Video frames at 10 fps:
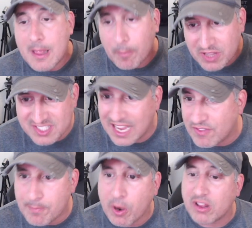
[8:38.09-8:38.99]
But the safety
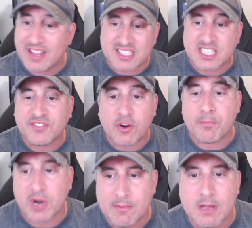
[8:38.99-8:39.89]
parlay, this is for
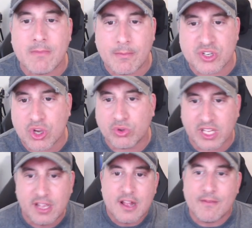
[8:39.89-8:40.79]
premium members only.